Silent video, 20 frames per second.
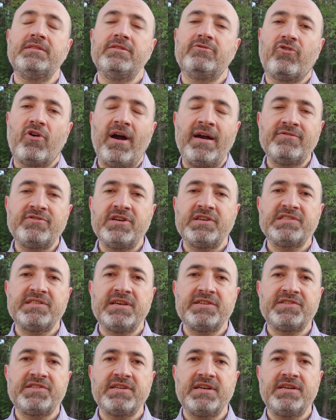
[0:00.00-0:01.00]
Drive
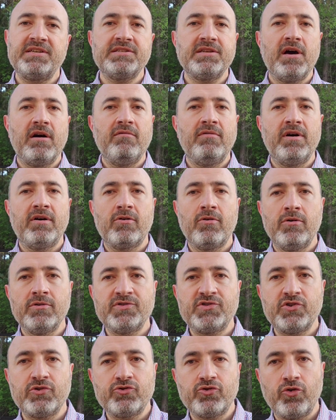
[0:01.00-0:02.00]
Tesla says we're
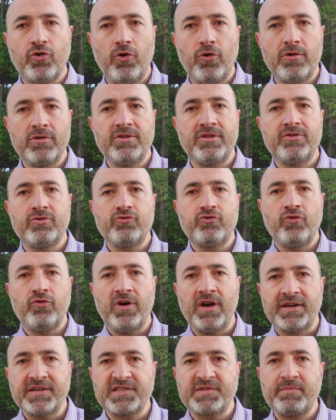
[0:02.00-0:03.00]
also told to
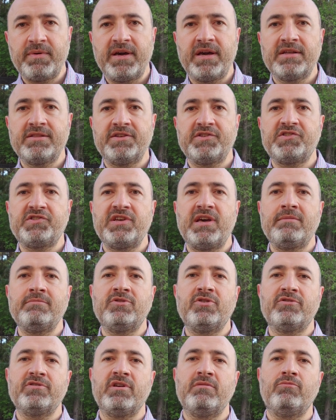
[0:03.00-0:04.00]
expect the same
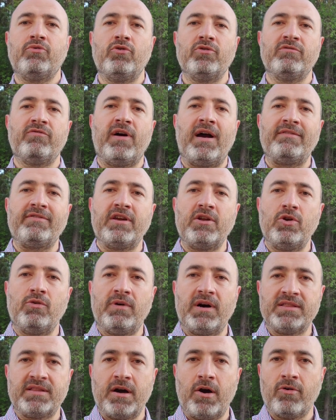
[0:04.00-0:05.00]
13.5
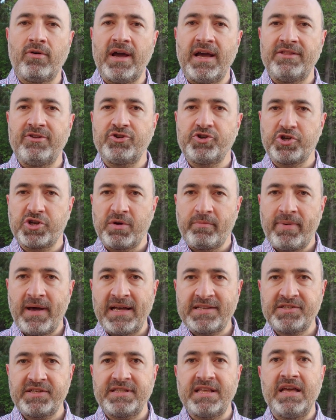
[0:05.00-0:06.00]
kilowatt hour energy
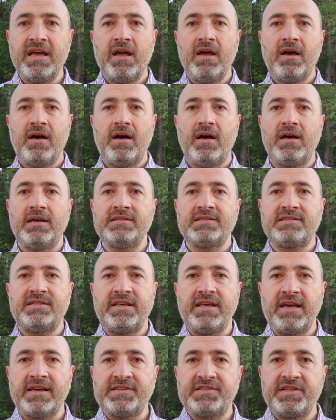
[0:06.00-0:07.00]
capacity as
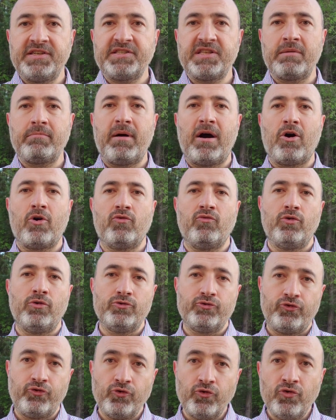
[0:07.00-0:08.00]
the existing
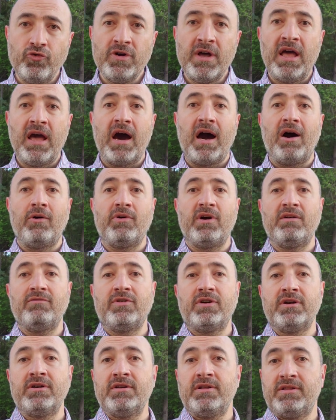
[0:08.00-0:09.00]
Powerwall 2.
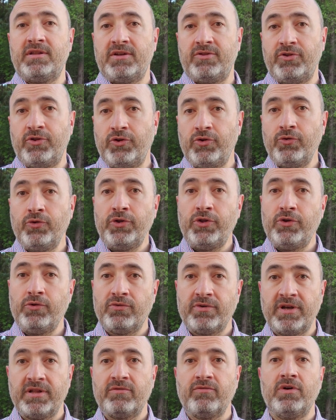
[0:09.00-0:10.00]
However, the new
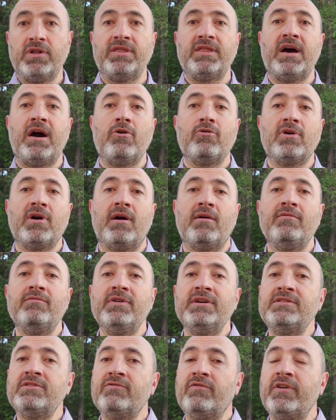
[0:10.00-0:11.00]
unit will now come
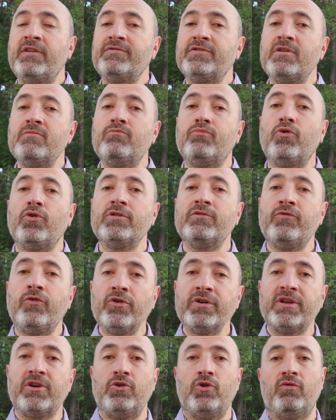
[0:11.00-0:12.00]
with
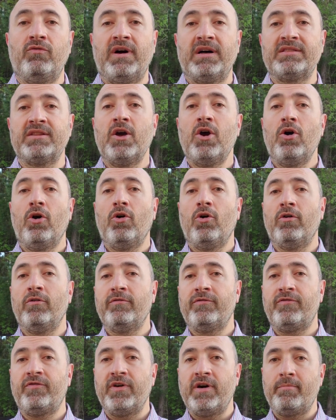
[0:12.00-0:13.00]
15.4 kilowatt
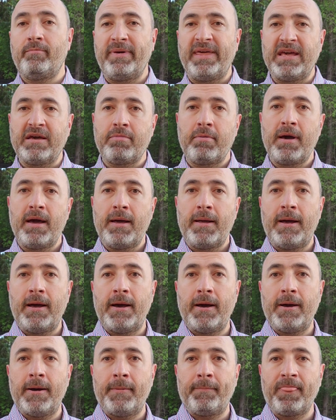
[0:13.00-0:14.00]
of uh, peak
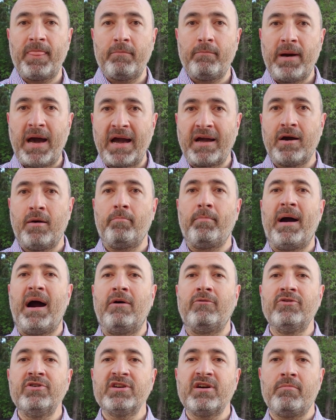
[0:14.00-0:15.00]
um, backup
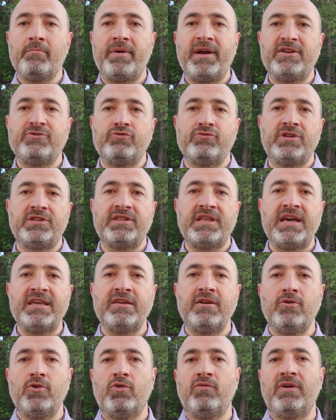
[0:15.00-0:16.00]
power compared to the 10
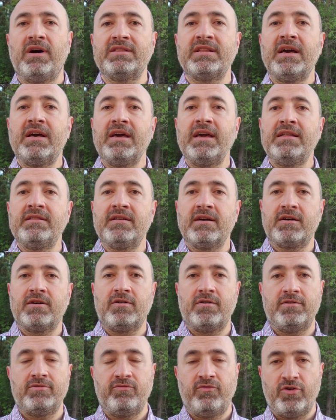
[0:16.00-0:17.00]
kilowatt in the
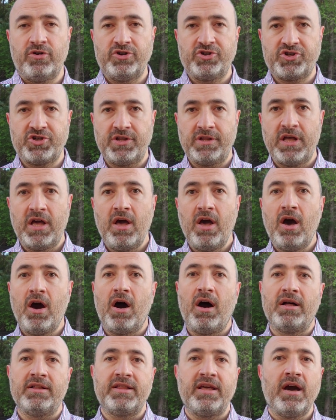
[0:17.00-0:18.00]
current version.
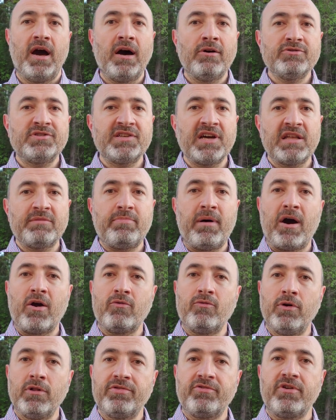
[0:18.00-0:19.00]
On the outside,
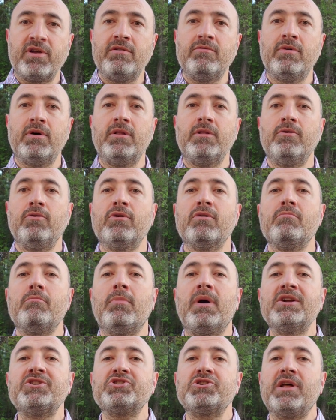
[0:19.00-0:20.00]
Powerwall 3 will look
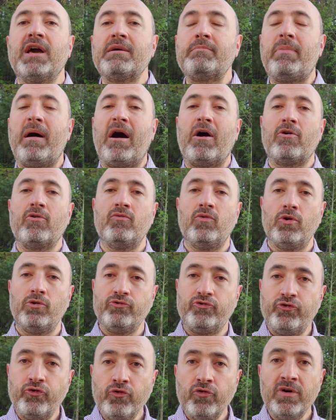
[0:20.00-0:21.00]
much like
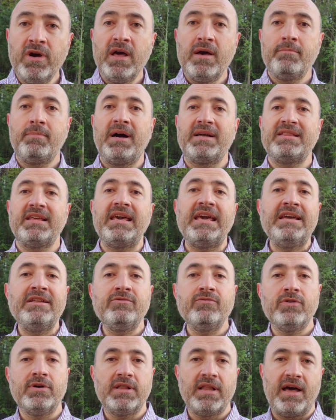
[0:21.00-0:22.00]
Powerwall 2, but
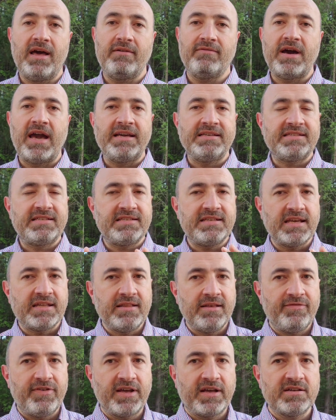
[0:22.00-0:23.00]
it will have a
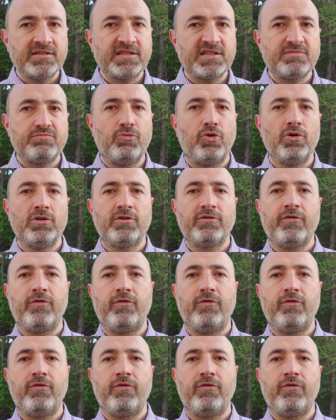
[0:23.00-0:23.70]
significant smaller